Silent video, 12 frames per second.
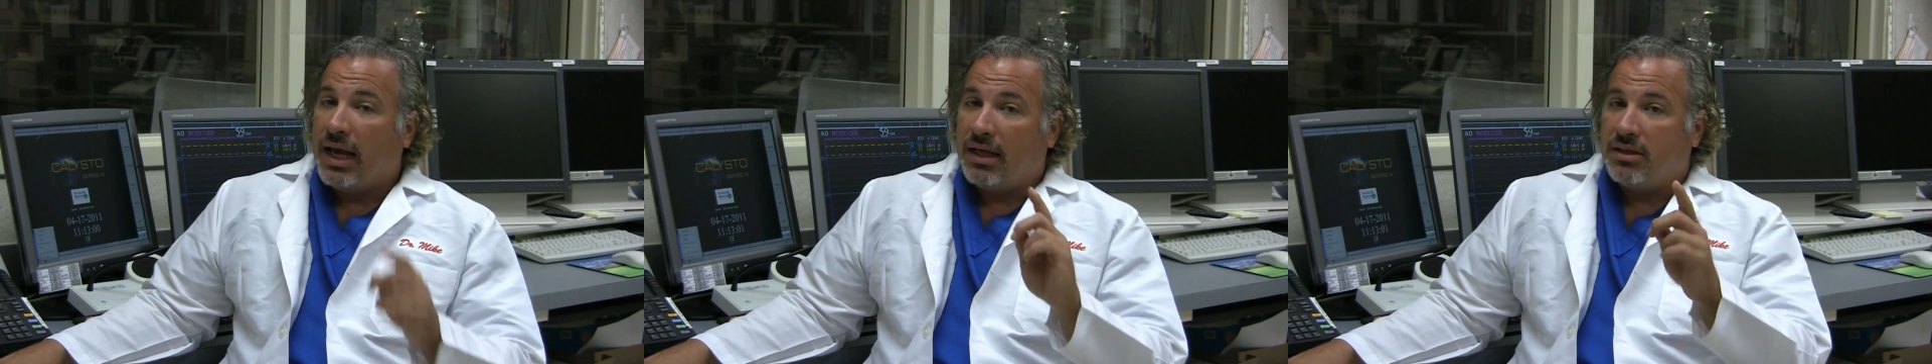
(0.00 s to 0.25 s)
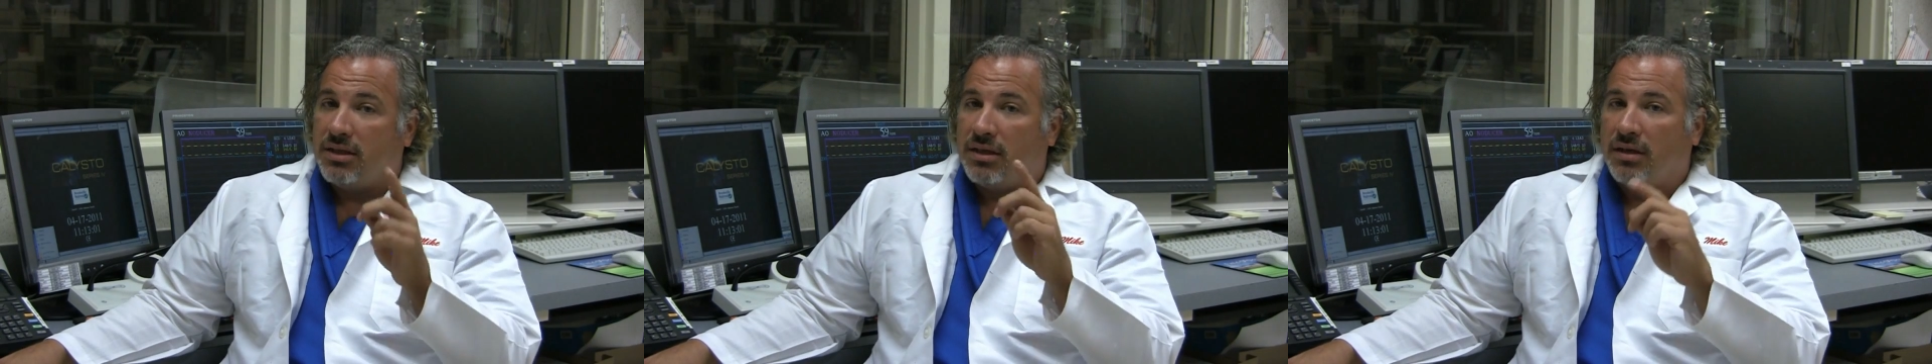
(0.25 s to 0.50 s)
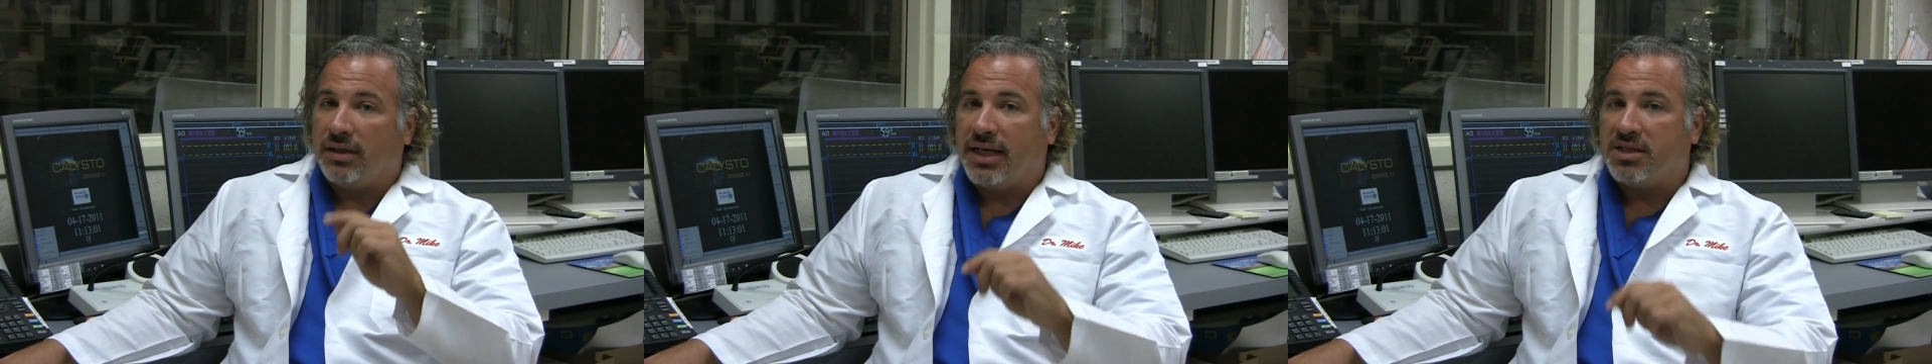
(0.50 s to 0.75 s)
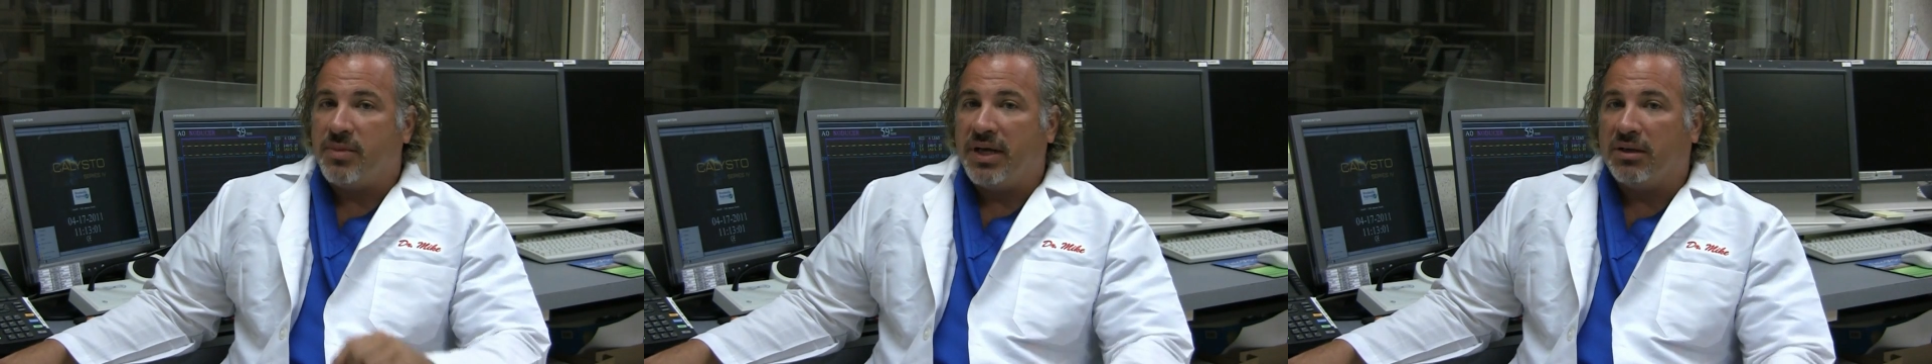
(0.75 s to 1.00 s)
Until our
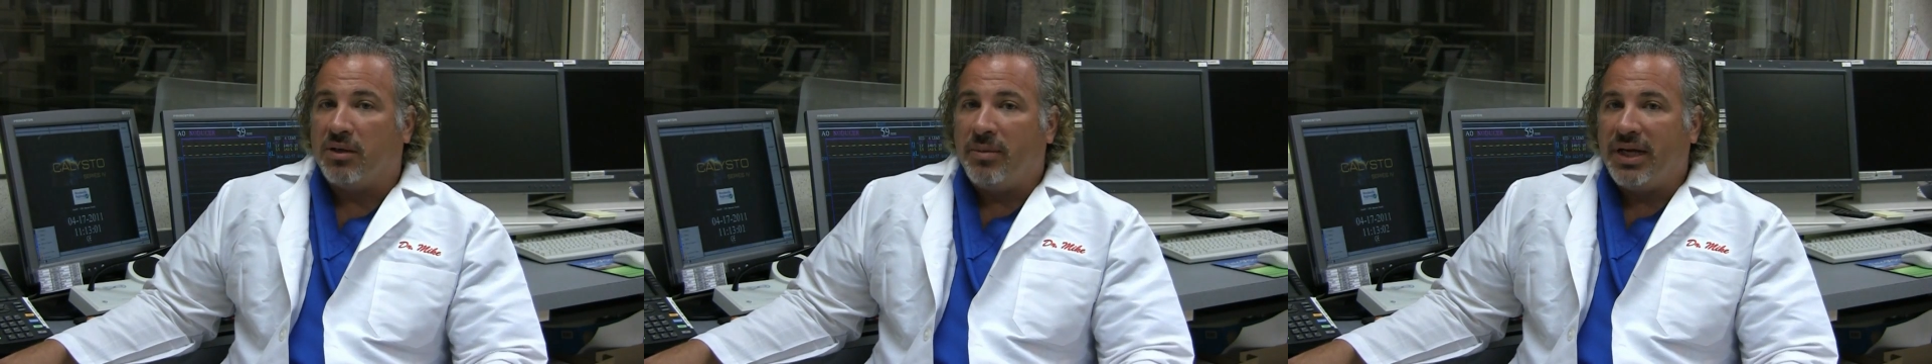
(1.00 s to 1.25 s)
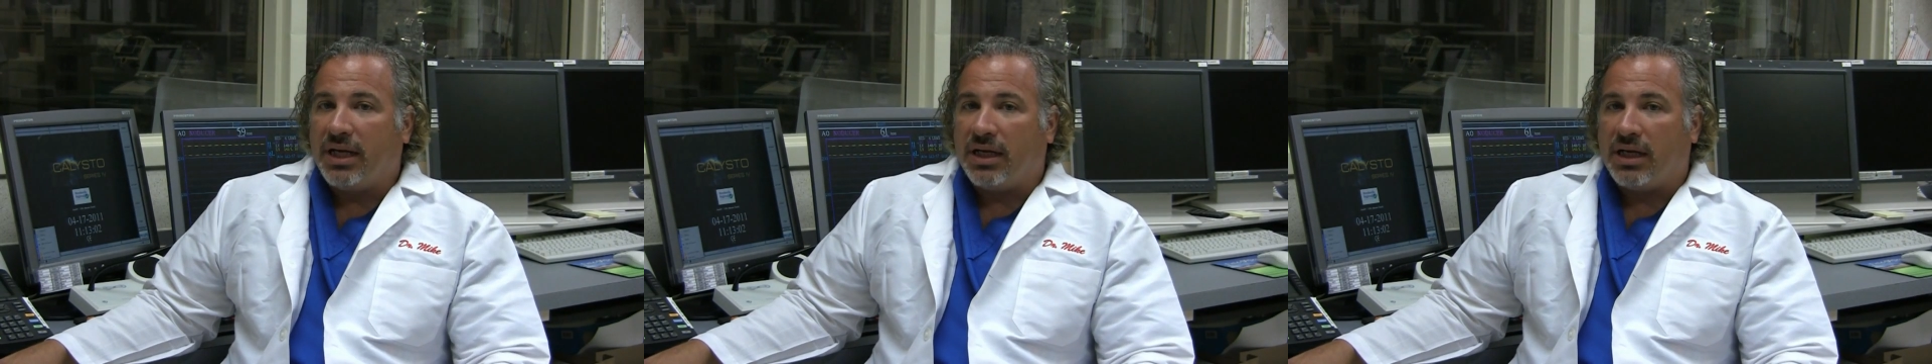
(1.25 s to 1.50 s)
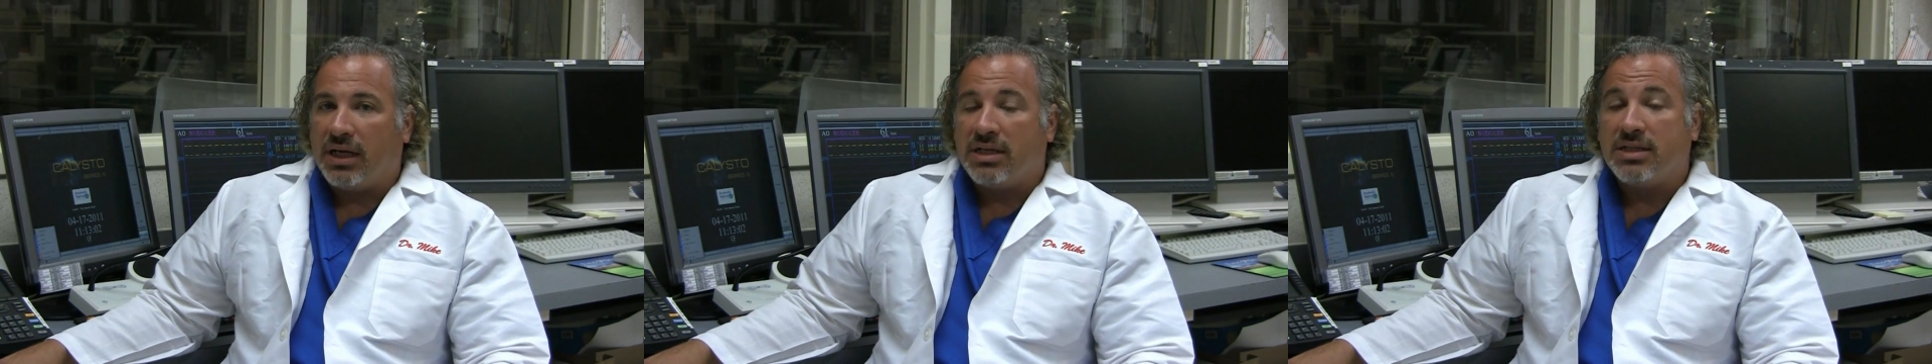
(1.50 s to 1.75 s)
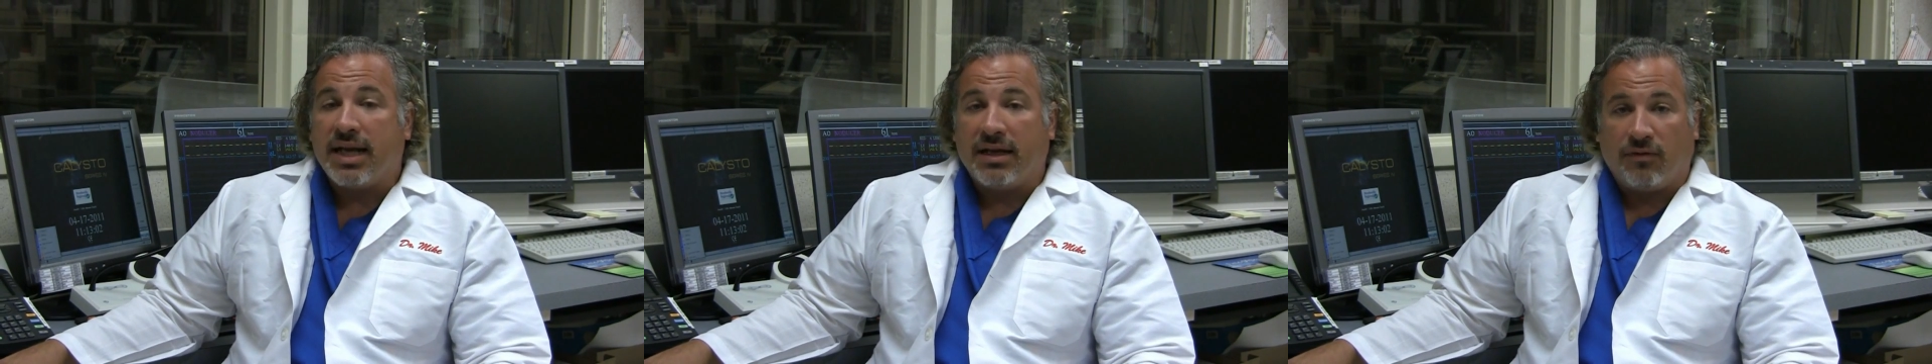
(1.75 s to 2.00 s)
next Medical Minute,
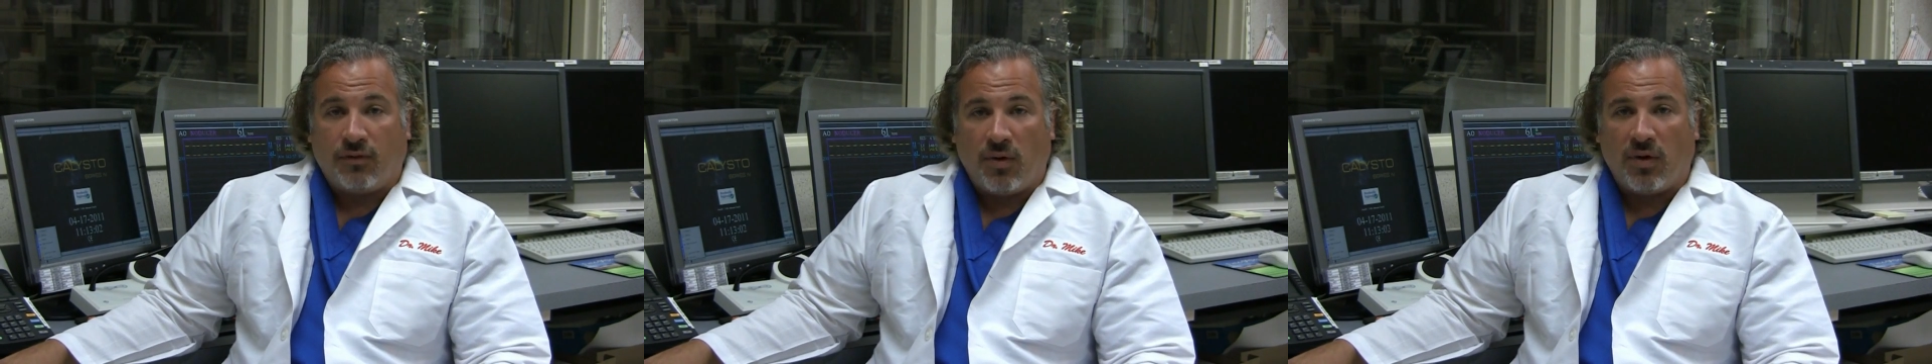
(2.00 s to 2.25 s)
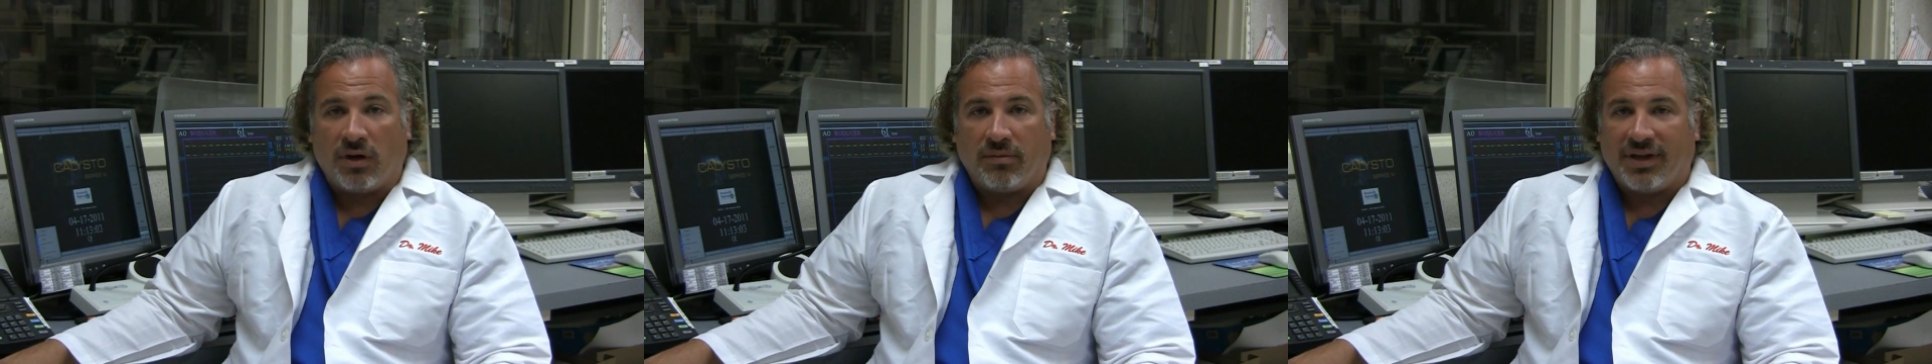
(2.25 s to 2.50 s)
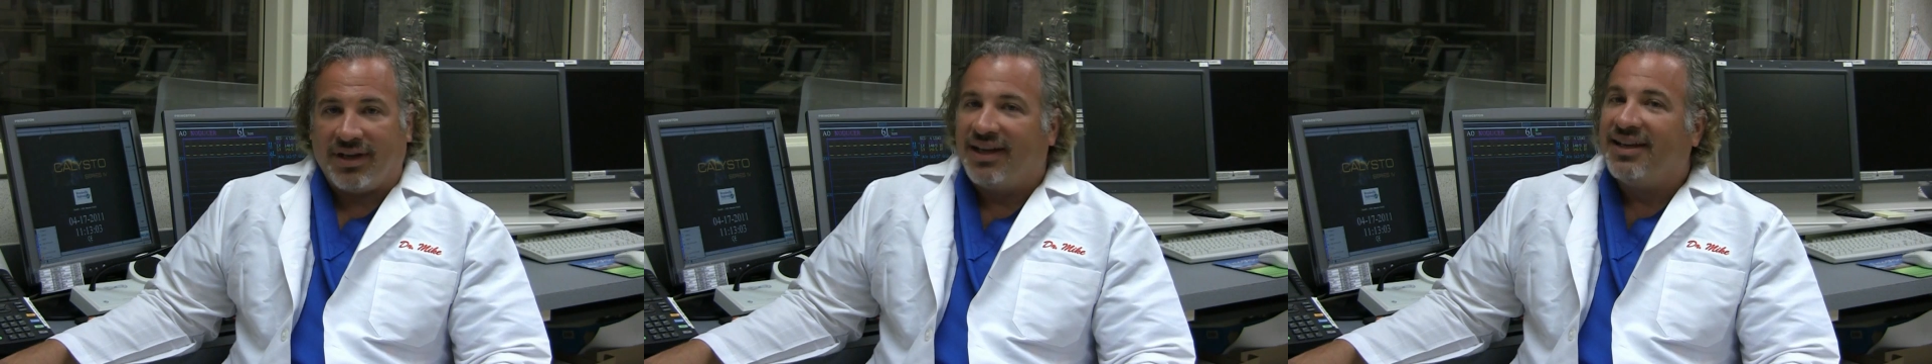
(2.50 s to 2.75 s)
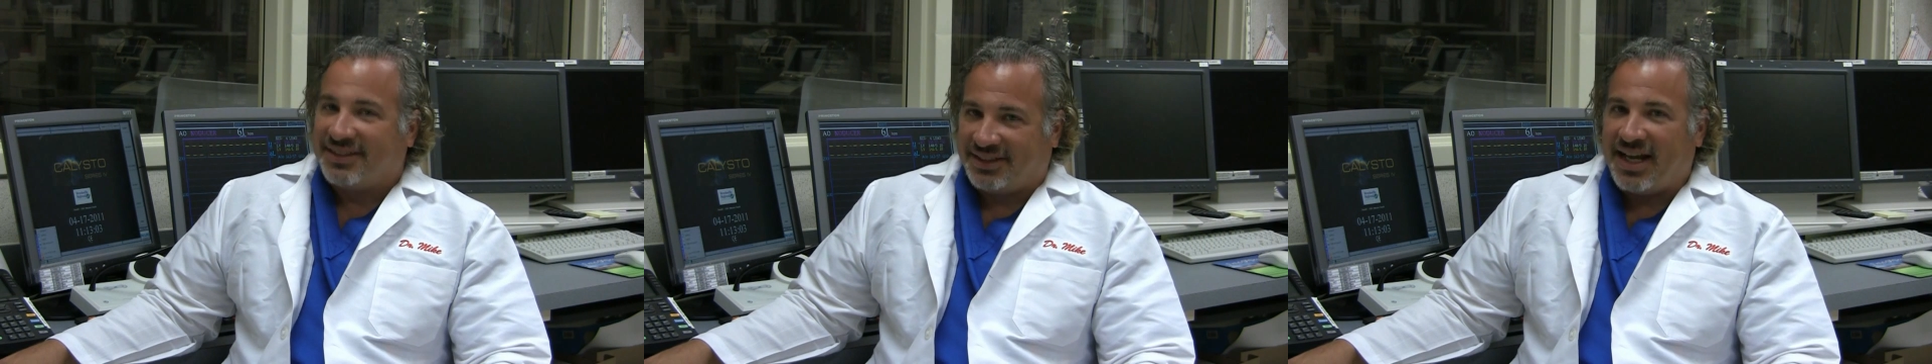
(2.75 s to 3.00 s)
stay informed,
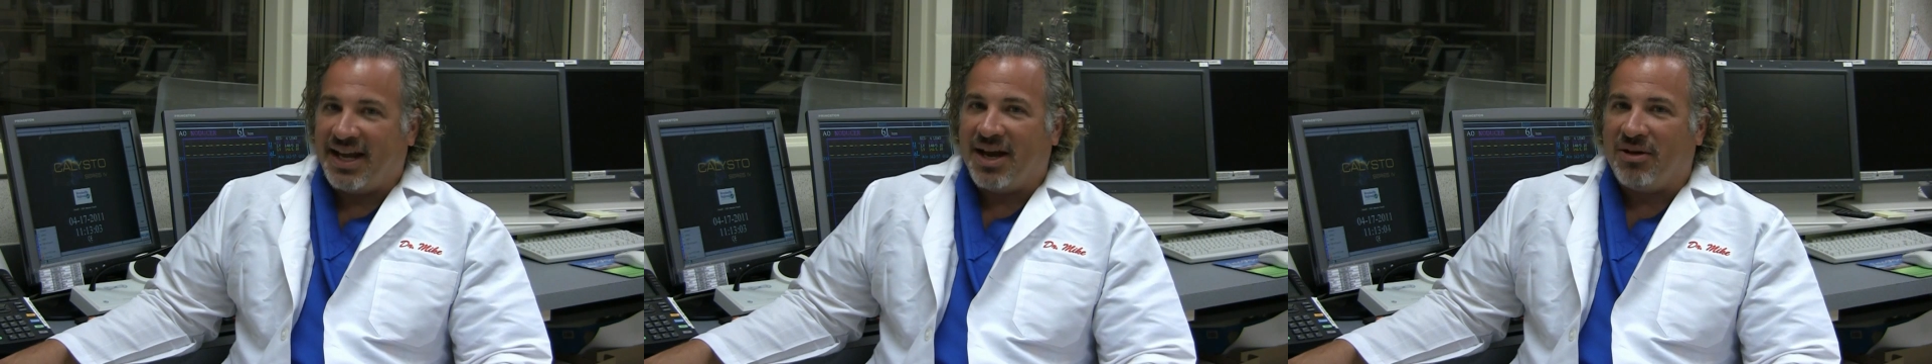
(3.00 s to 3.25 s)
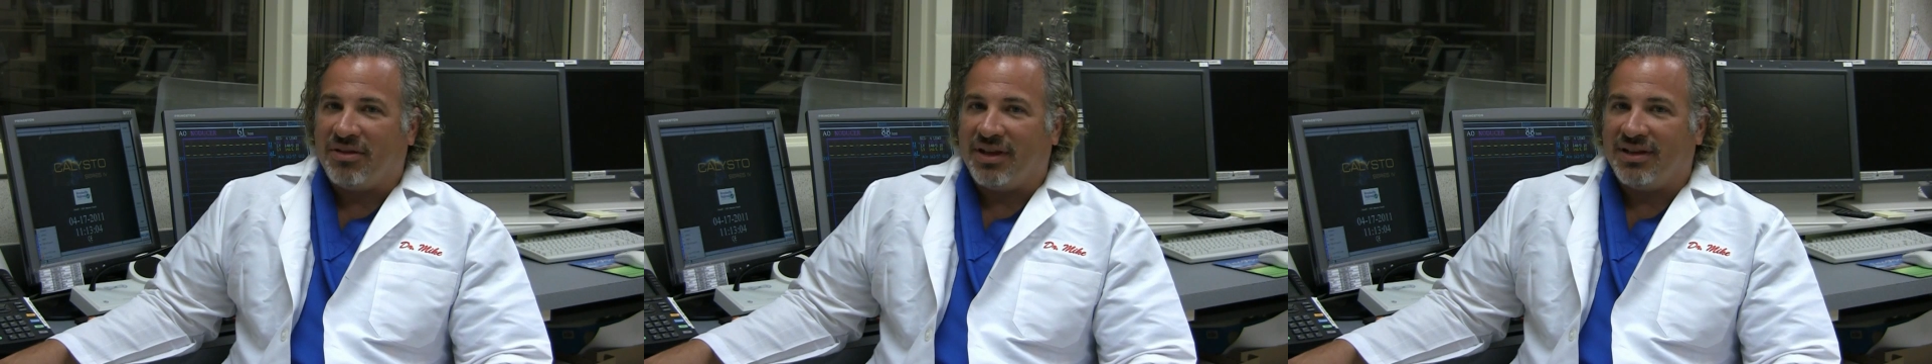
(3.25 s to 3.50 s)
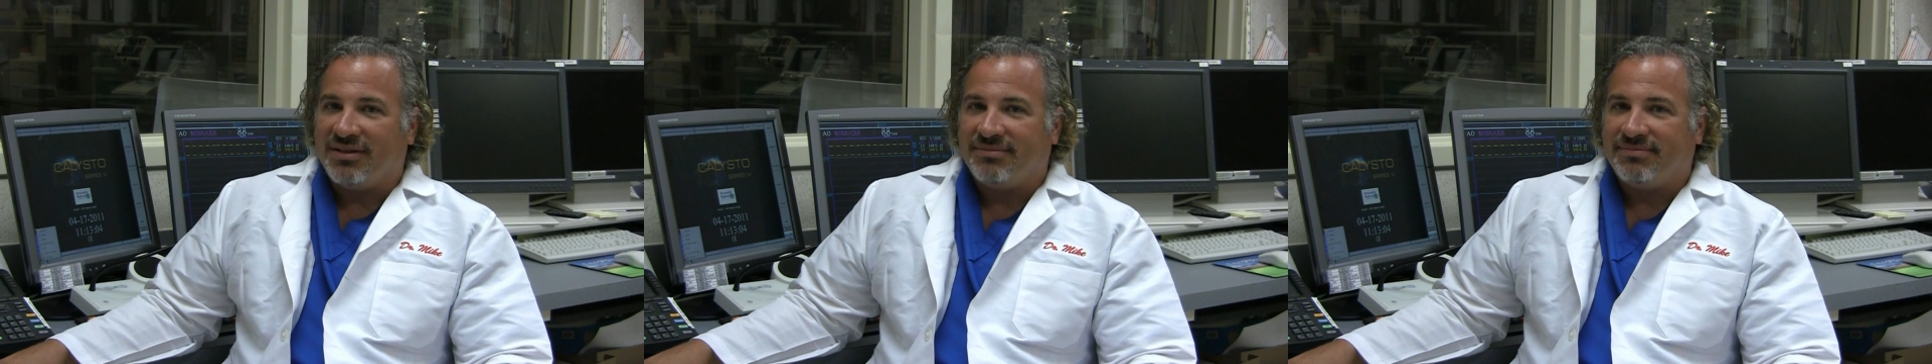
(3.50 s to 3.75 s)
stay healthy.